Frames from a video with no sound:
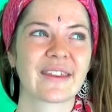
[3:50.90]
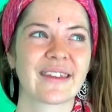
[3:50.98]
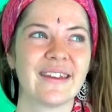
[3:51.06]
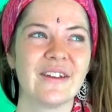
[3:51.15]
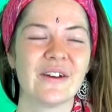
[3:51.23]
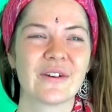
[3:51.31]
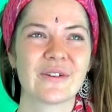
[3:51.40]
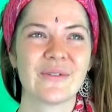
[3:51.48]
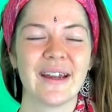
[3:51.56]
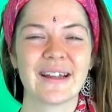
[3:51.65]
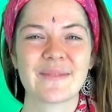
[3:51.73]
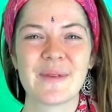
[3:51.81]
you know, the
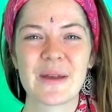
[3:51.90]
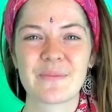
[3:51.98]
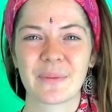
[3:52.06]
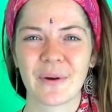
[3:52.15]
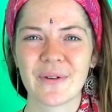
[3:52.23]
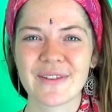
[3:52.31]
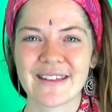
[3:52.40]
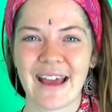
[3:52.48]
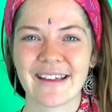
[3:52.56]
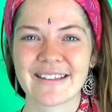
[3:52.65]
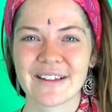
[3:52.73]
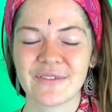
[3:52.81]
way it's being
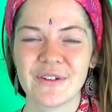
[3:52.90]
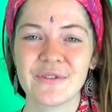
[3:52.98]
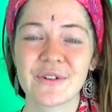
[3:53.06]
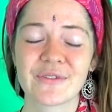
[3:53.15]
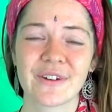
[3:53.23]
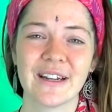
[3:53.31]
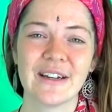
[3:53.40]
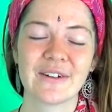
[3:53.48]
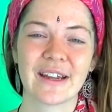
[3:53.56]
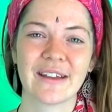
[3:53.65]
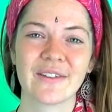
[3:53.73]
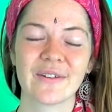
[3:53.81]
processed, if you would really
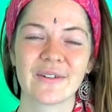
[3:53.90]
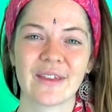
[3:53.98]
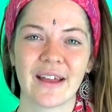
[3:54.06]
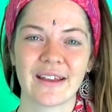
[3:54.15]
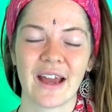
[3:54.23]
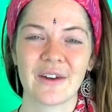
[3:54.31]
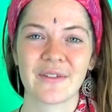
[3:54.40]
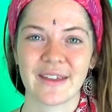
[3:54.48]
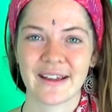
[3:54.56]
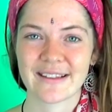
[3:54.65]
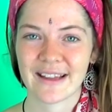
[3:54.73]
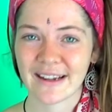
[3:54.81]
look into that kind of
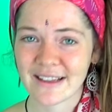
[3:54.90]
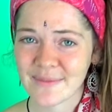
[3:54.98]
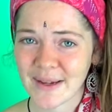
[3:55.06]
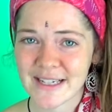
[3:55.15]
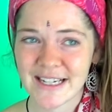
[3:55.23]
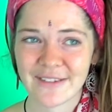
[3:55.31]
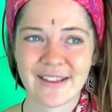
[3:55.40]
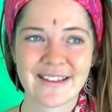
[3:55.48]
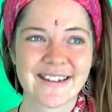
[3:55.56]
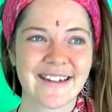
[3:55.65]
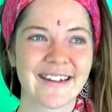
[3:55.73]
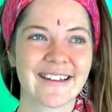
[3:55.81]
things, and especially if it's
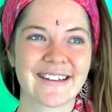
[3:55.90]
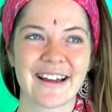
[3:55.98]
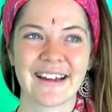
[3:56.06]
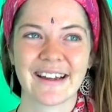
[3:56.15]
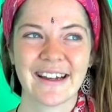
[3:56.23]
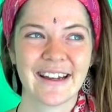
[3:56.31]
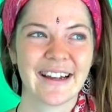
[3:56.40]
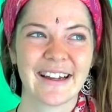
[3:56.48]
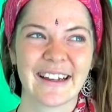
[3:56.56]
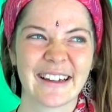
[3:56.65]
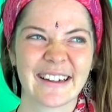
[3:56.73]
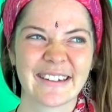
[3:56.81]
cheese, like,
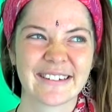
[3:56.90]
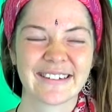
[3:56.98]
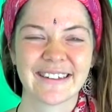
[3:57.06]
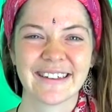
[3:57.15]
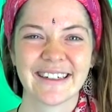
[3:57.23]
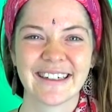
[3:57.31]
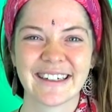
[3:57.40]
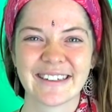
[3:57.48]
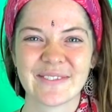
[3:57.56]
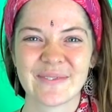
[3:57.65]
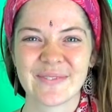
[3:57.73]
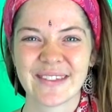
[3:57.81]

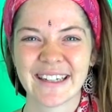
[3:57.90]
and